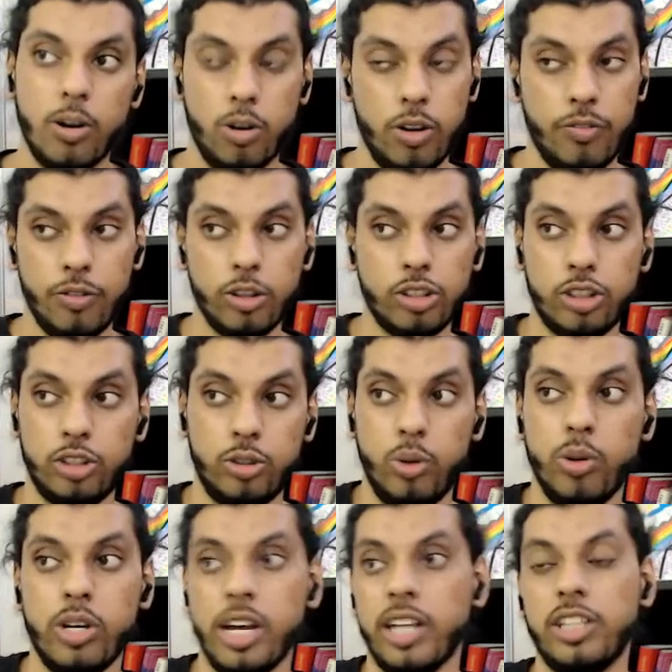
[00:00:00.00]
if you're
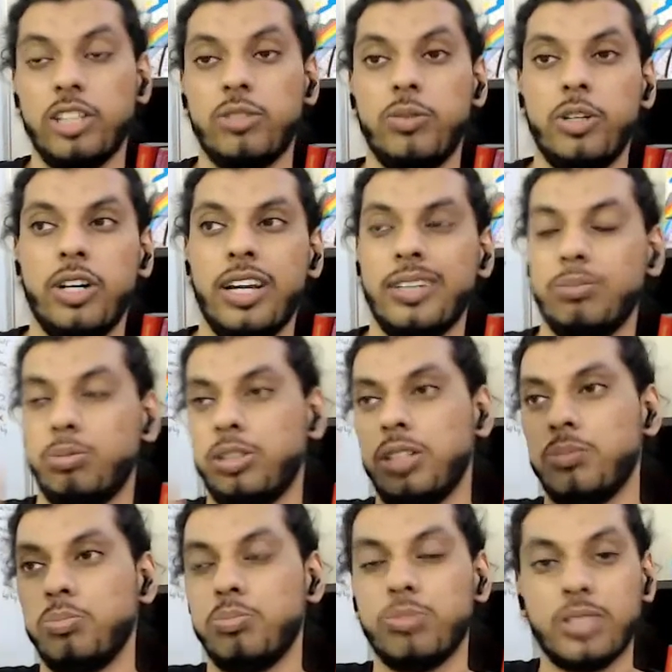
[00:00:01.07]
looking at this video, like
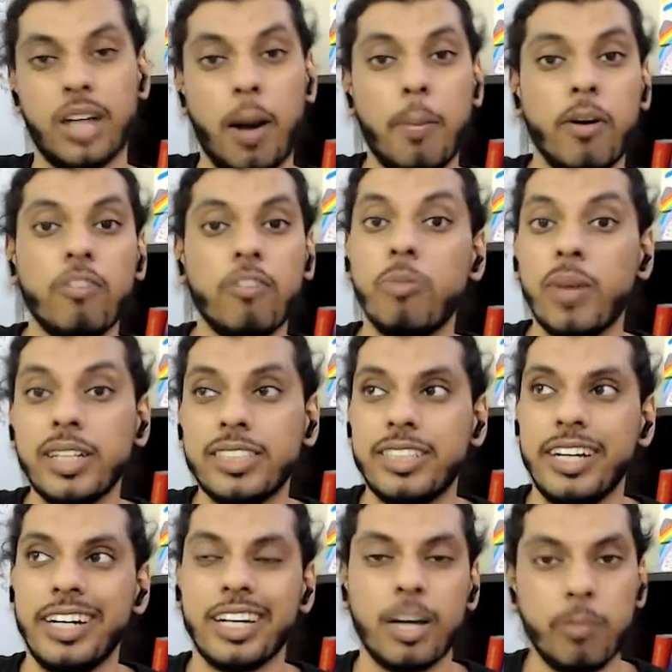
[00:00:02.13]
say couple of months
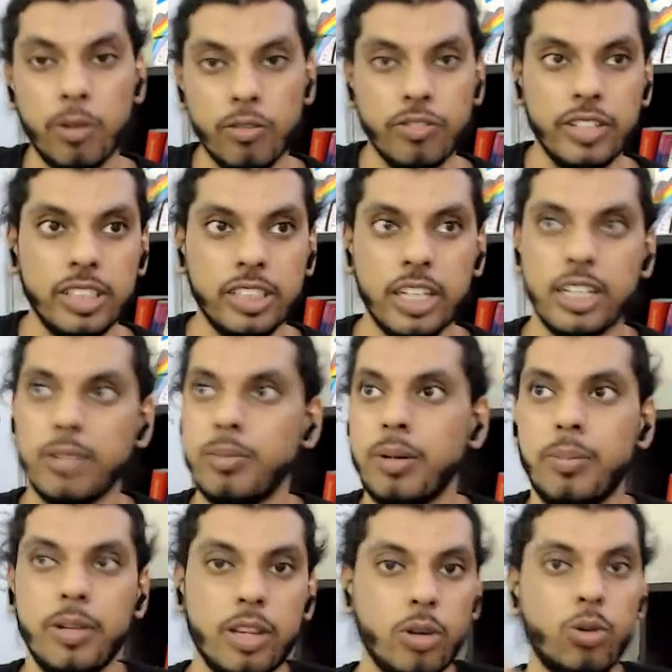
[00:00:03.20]
later, couple of years later,
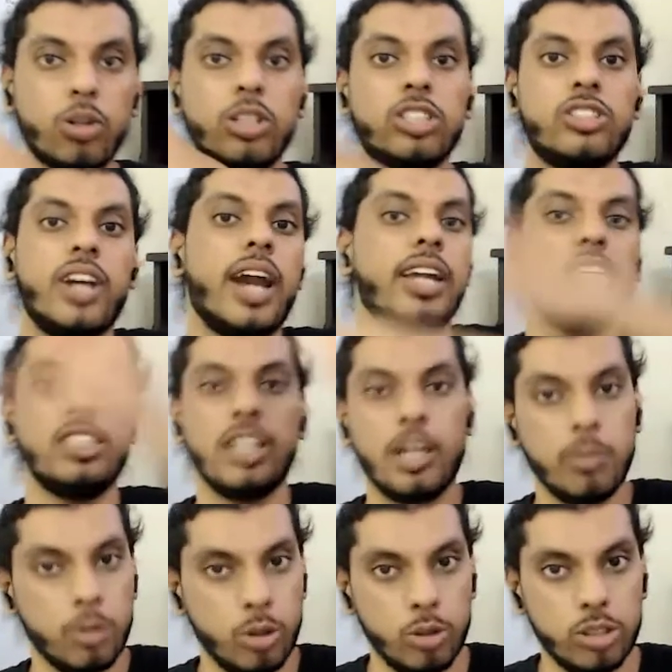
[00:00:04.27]
maybe the whole strategy that
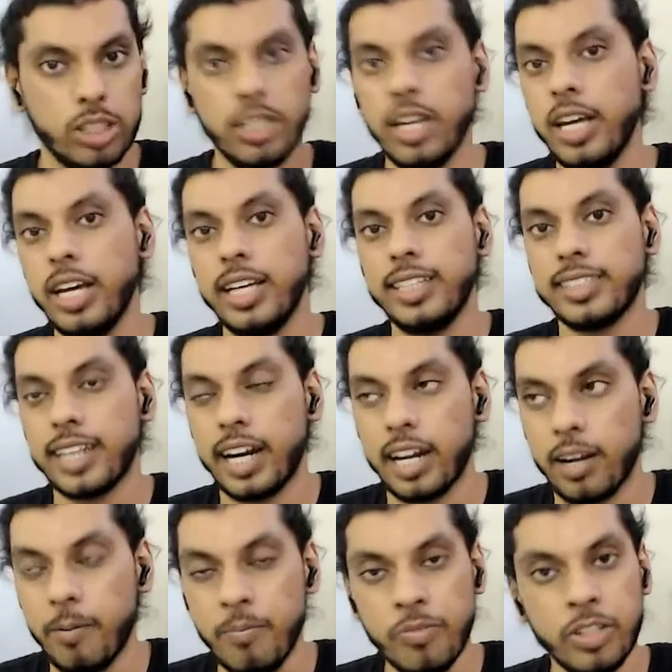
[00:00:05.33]
I'm using is kind
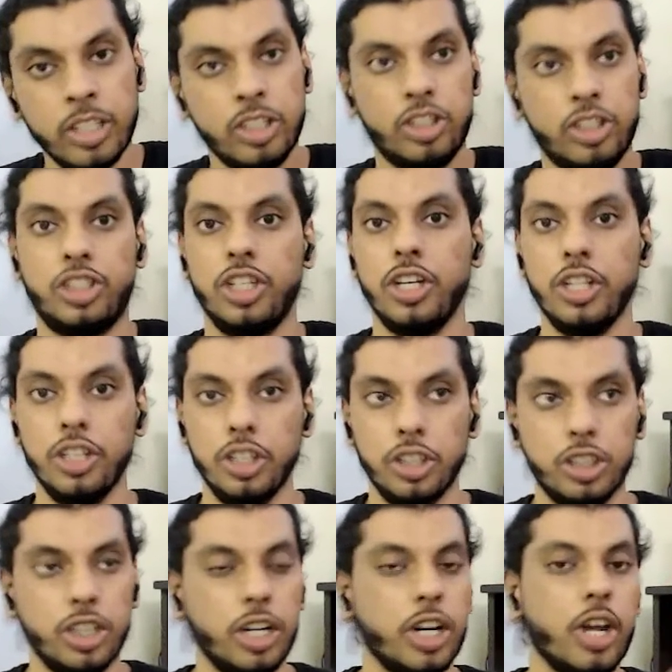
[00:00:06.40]
of
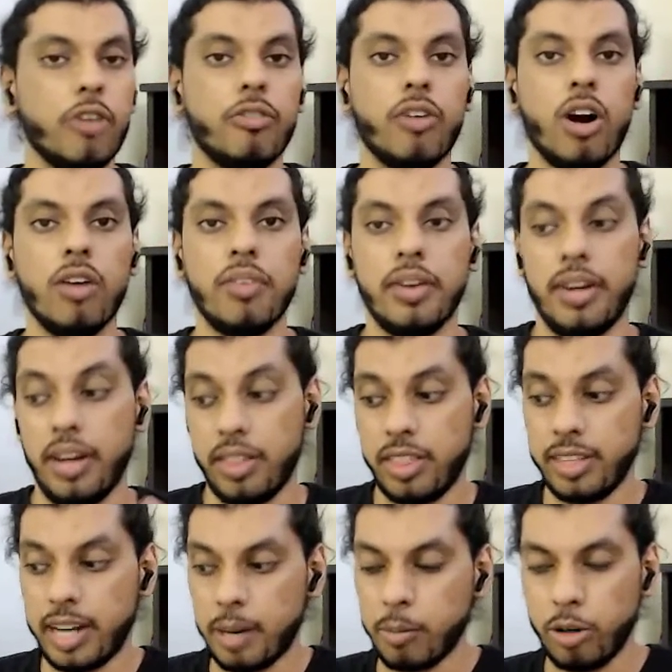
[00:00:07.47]
changed and evolved, and
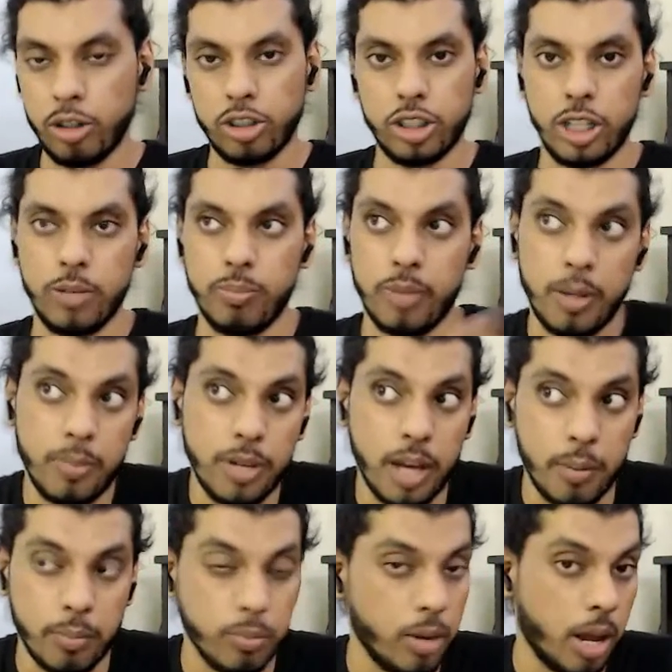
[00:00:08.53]
nothing that I'm going to share, maybe
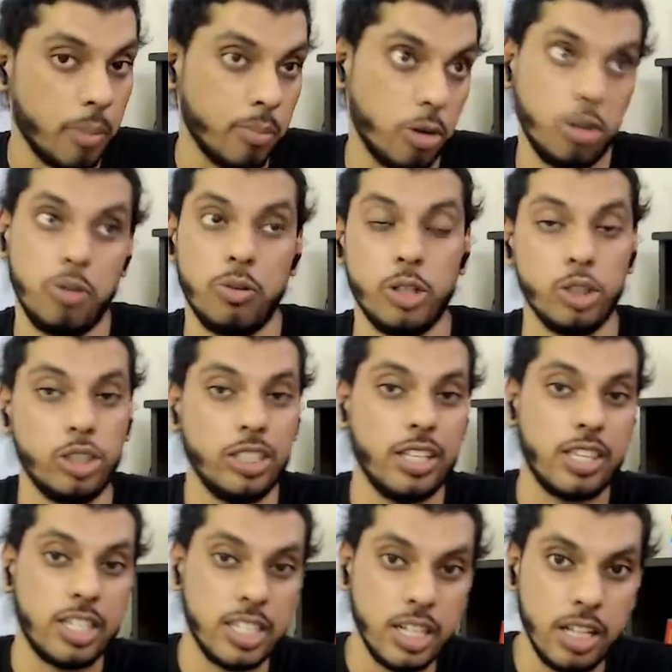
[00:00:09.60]
I'm not even using a
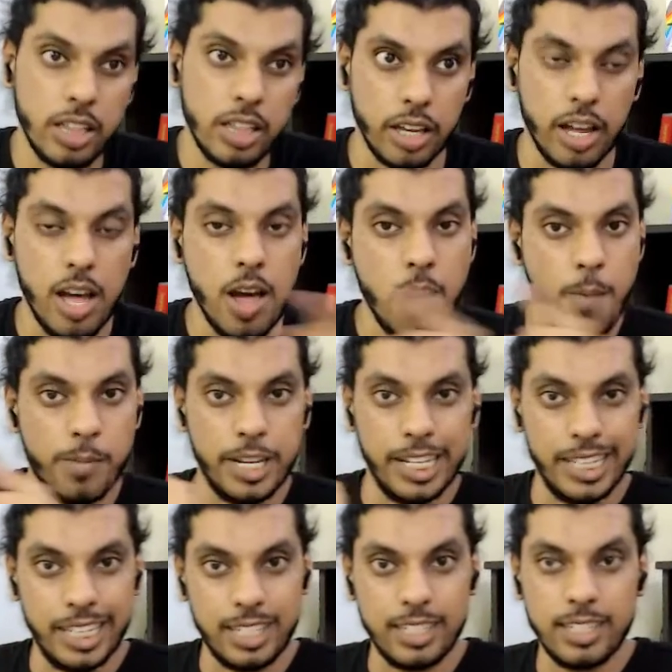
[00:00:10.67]
single thing, but
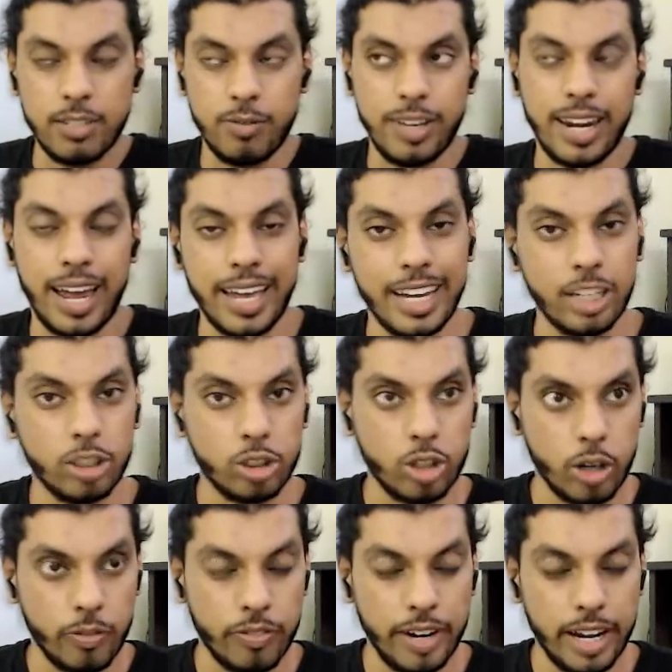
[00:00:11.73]
this is where I
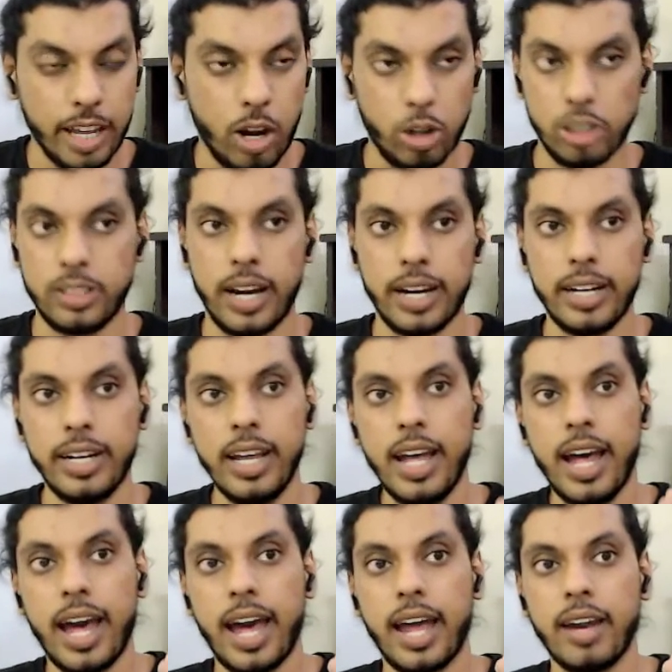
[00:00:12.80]
got started,
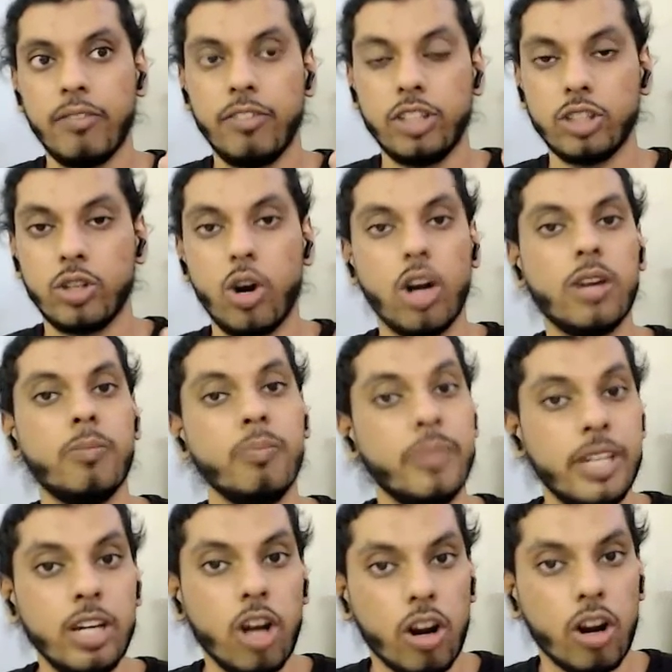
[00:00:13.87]
and which got
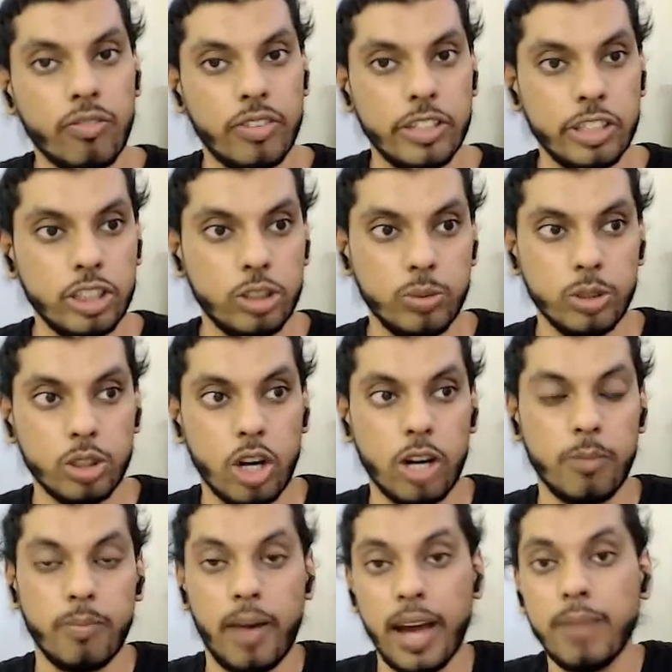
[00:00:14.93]
me a lot of results, which
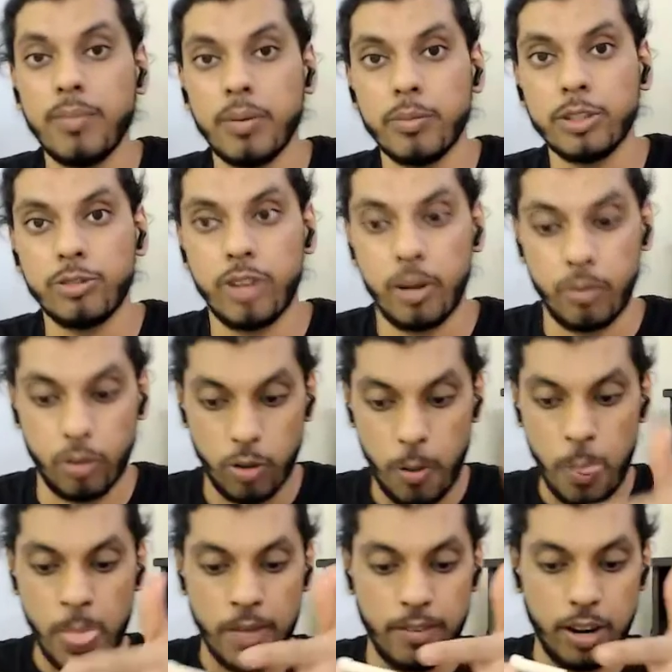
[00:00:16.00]
got my members when
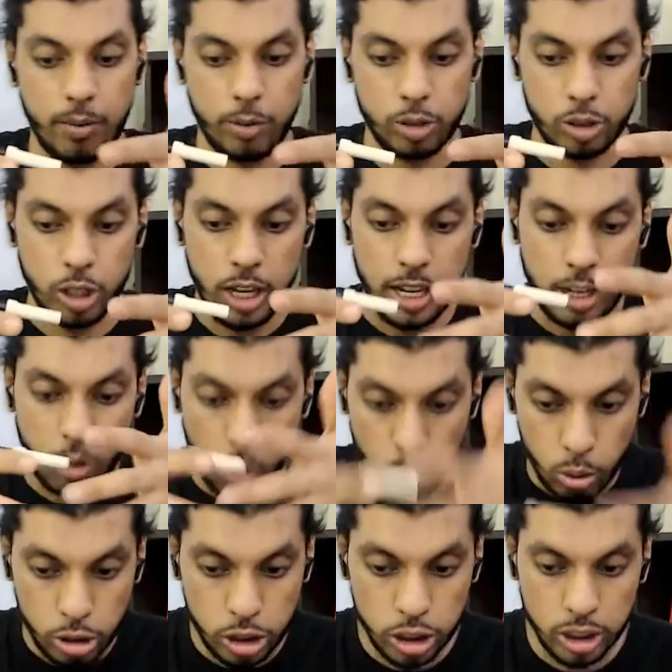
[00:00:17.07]
I was
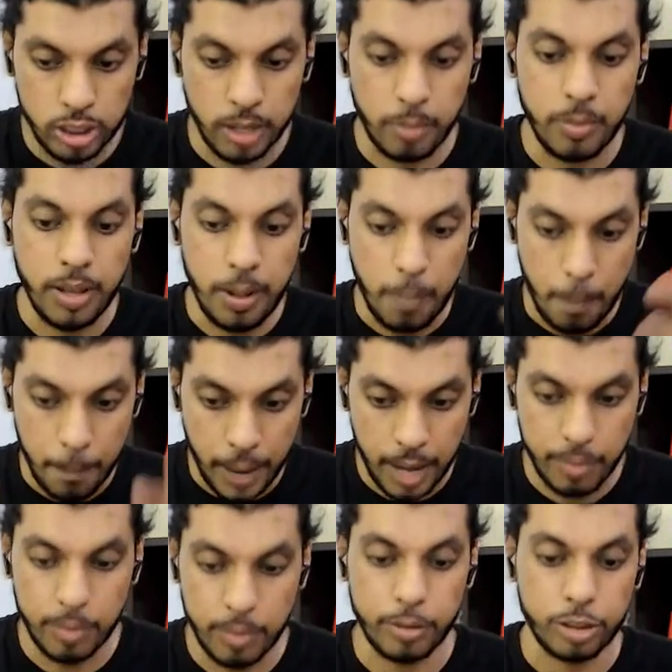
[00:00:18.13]
coaching them, my
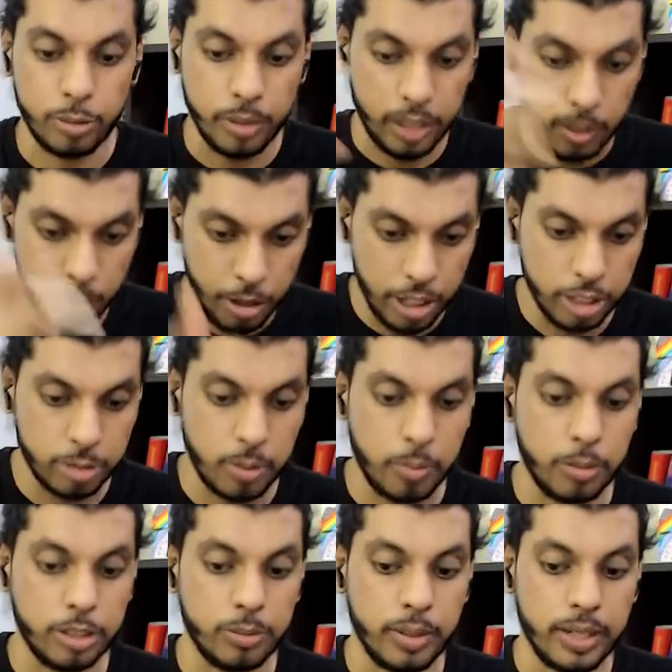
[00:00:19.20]
members, my communities
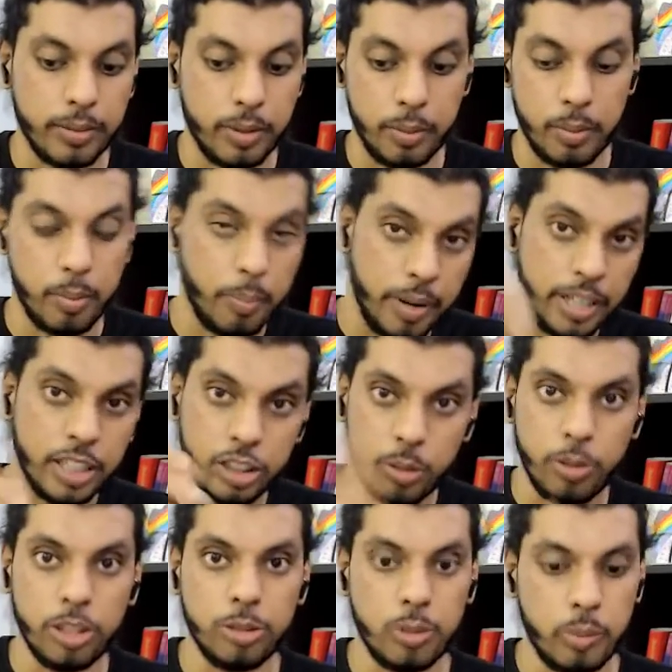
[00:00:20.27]
members, my mentors communities